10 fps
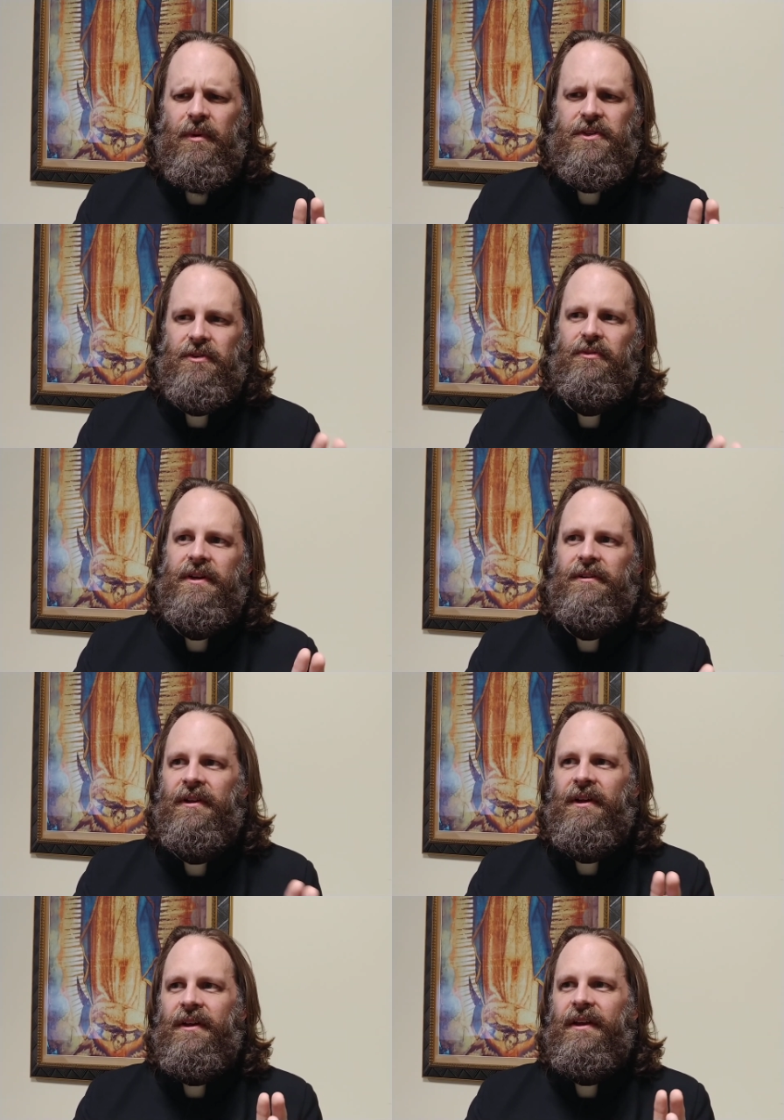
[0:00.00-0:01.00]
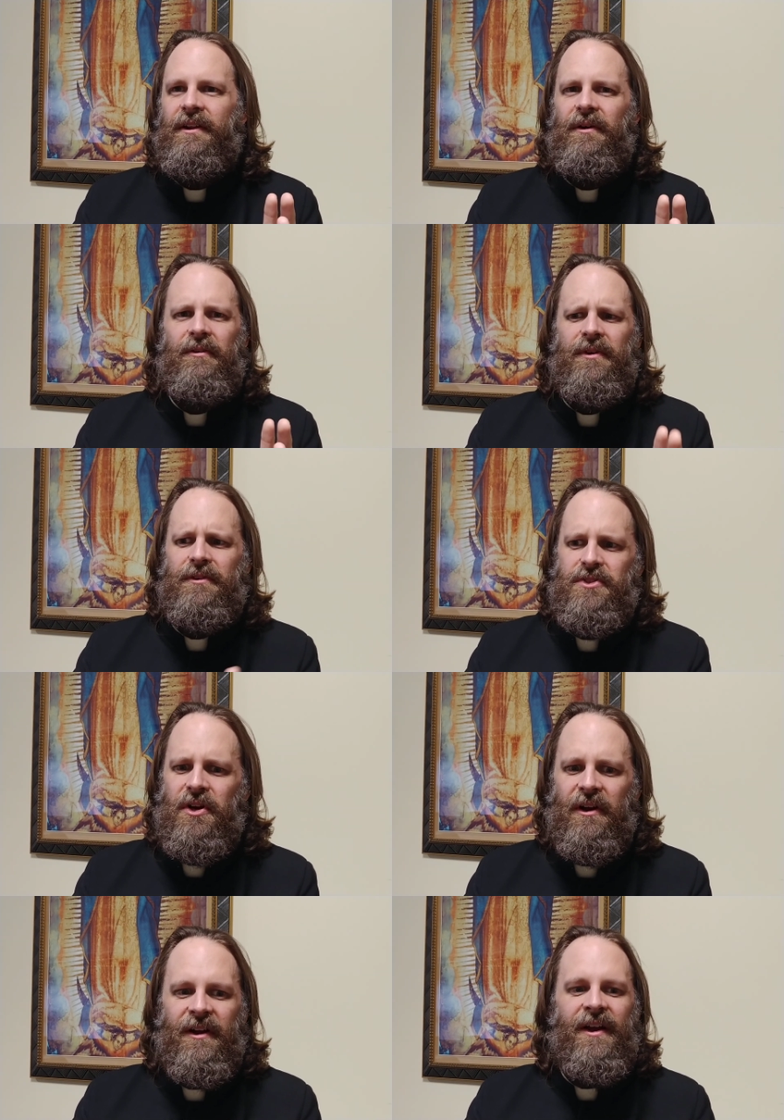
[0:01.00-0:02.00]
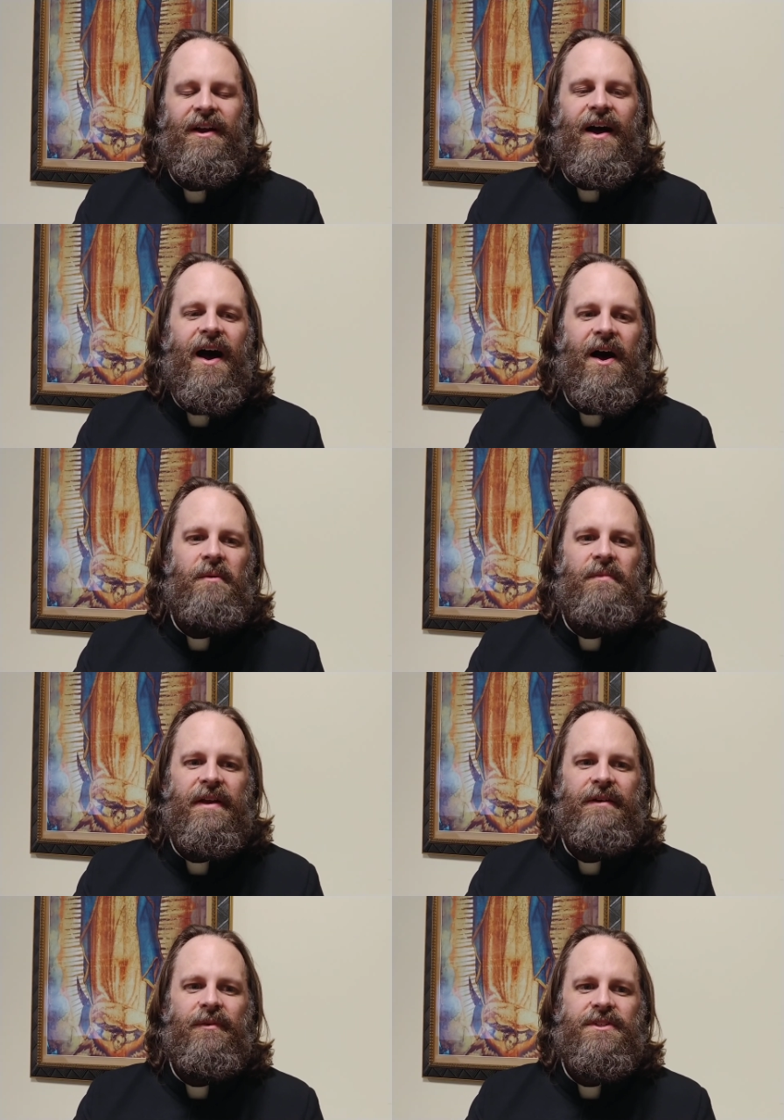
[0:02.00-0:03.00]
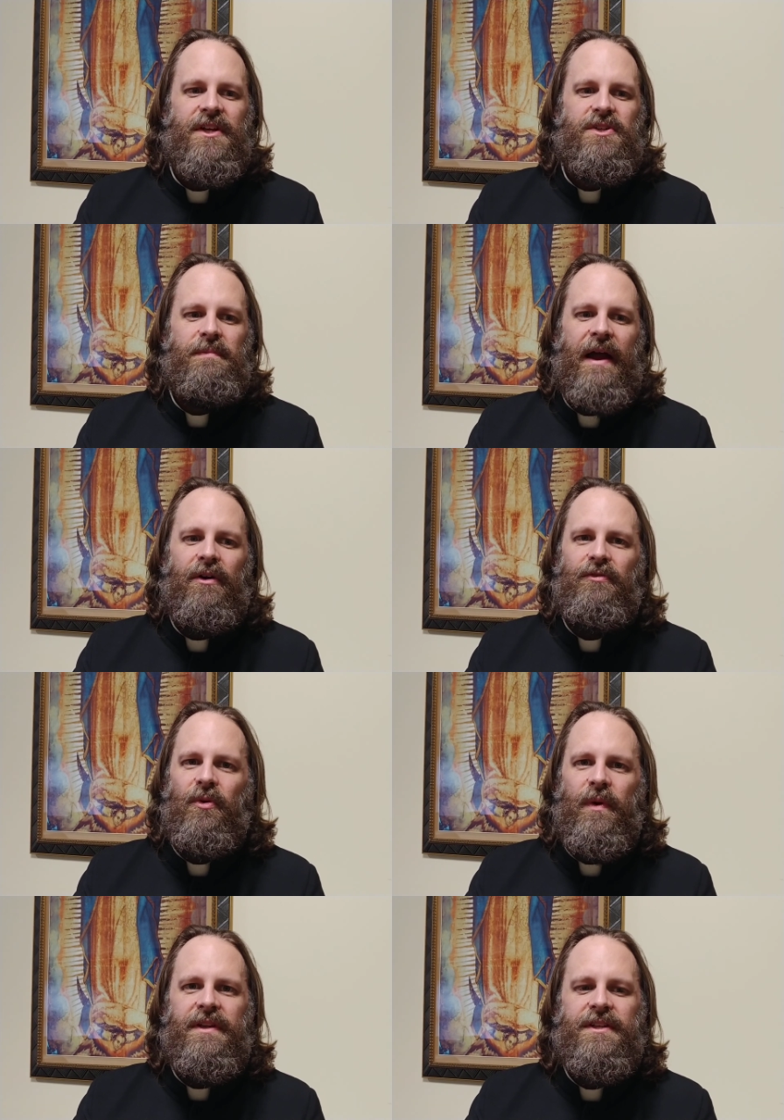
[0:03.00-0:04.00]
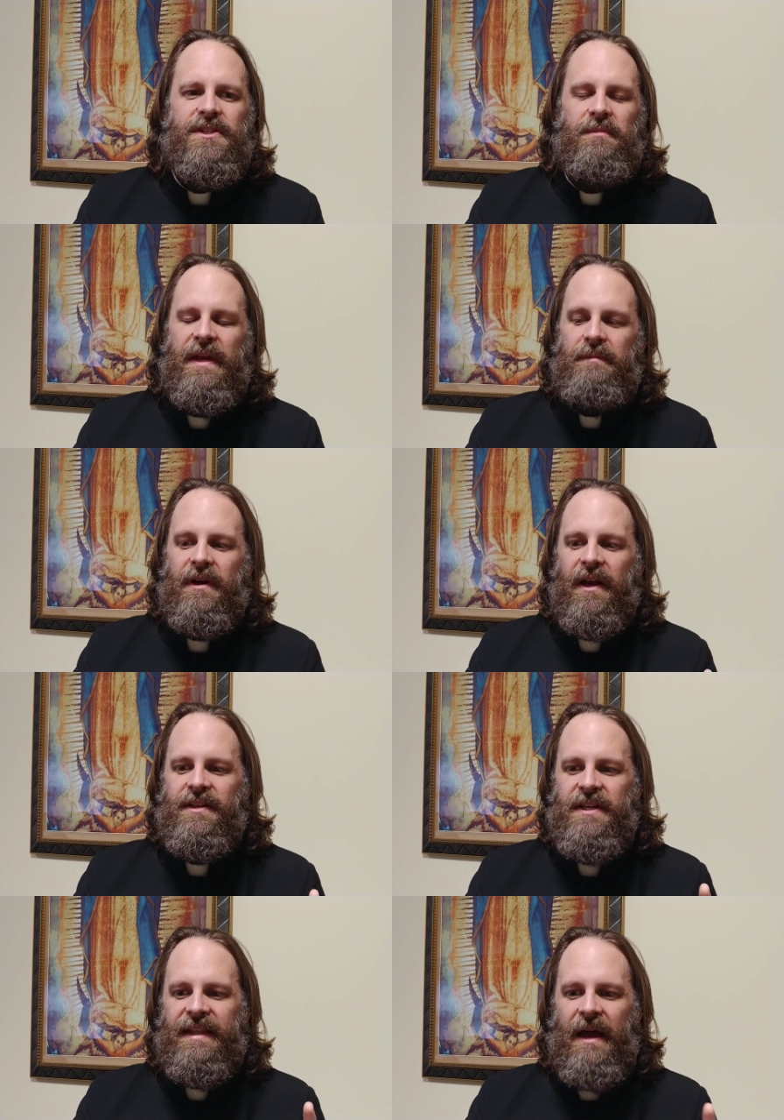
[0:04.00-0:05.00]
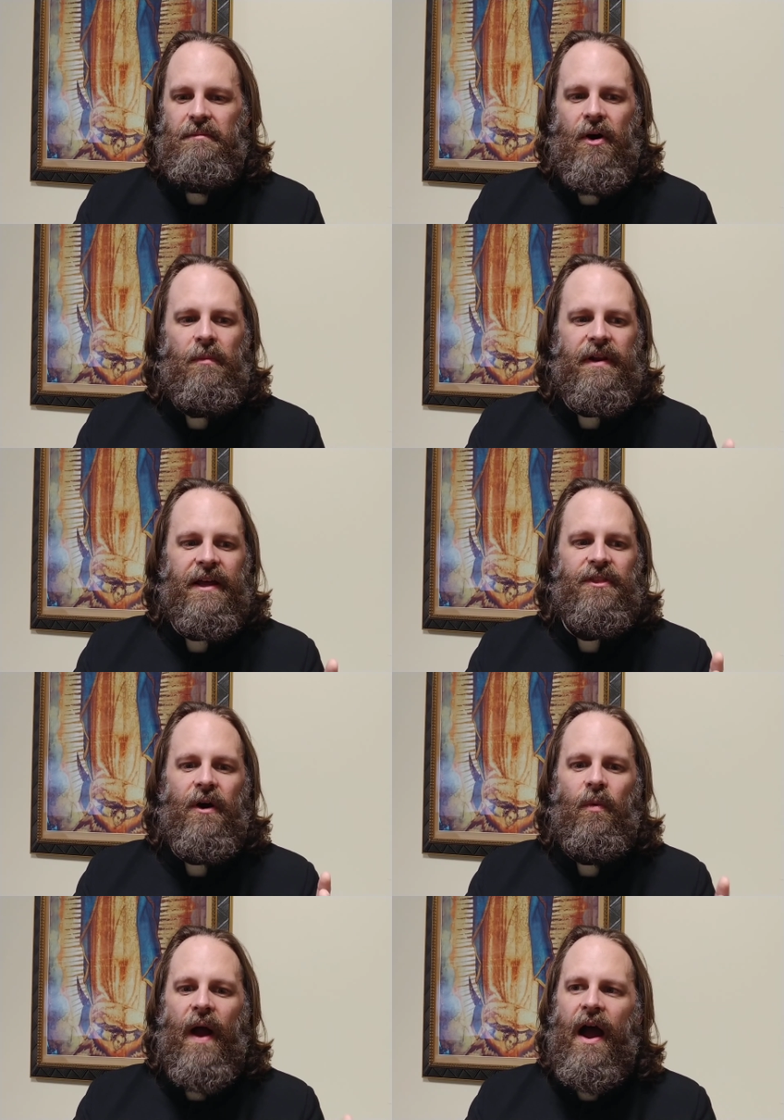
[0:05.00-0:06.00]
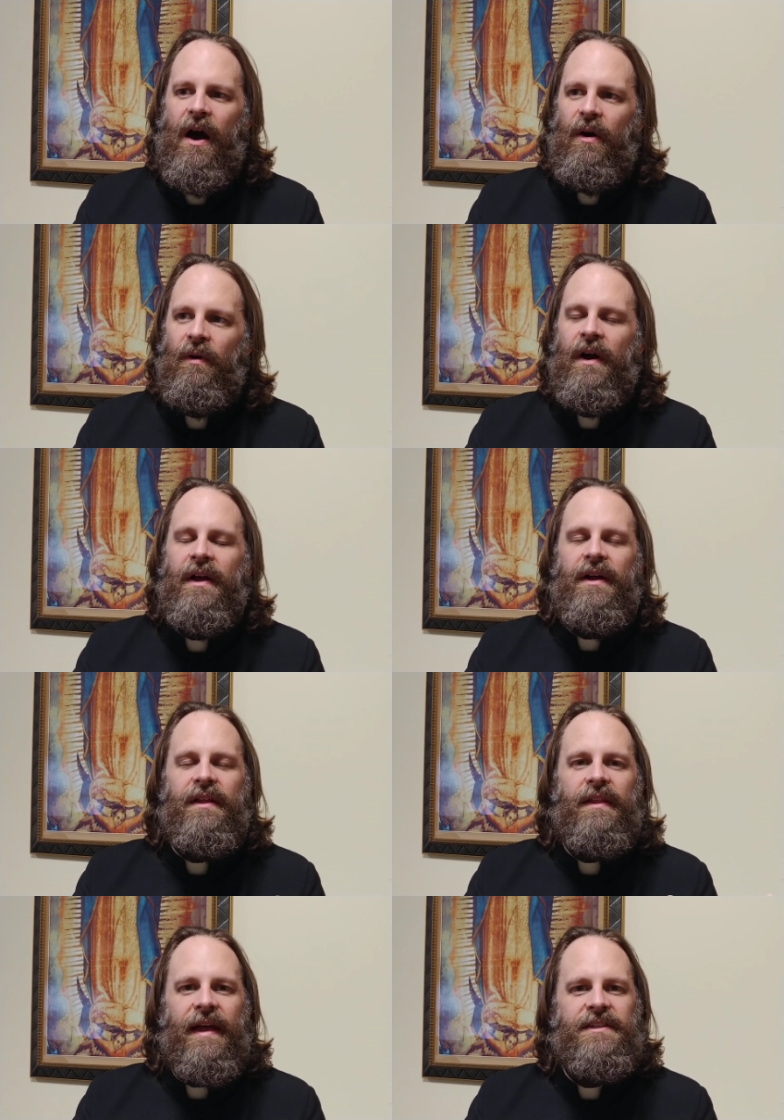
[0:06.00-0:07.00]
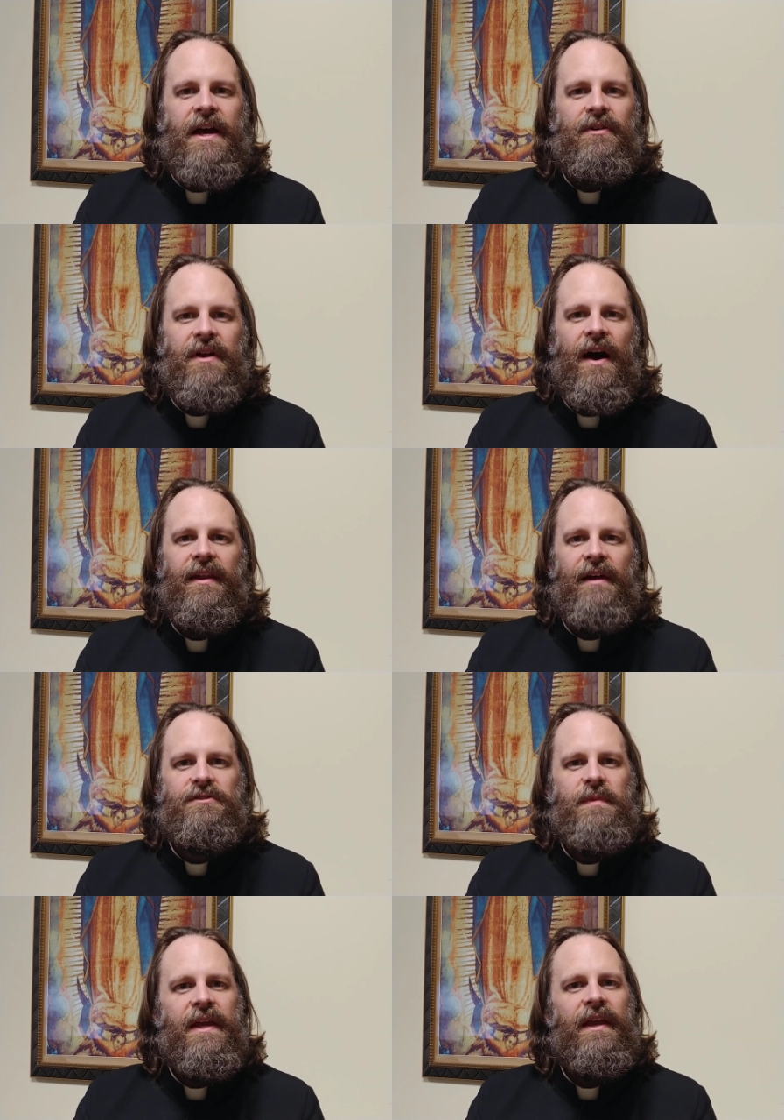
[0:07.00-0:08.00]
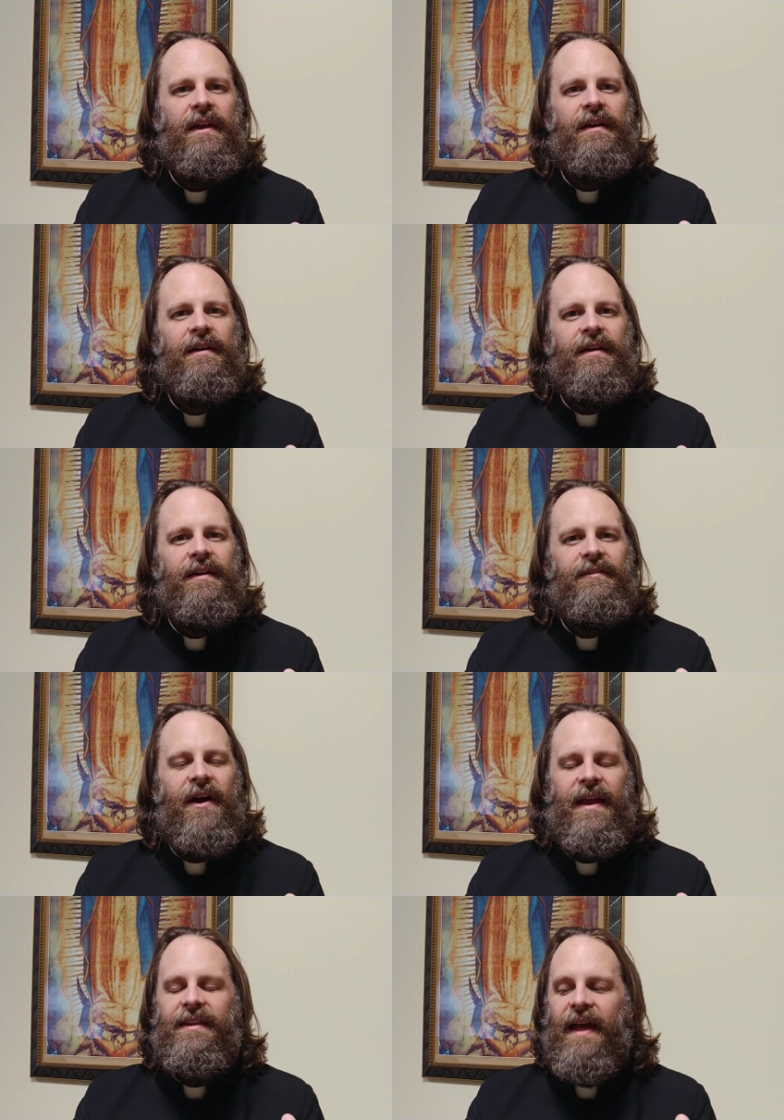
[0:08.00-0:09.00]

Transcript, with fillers: was a real, you know, a real jerk, um, was such a powerful witness to me because in that moment I thought, wow, that's how God loves me, right?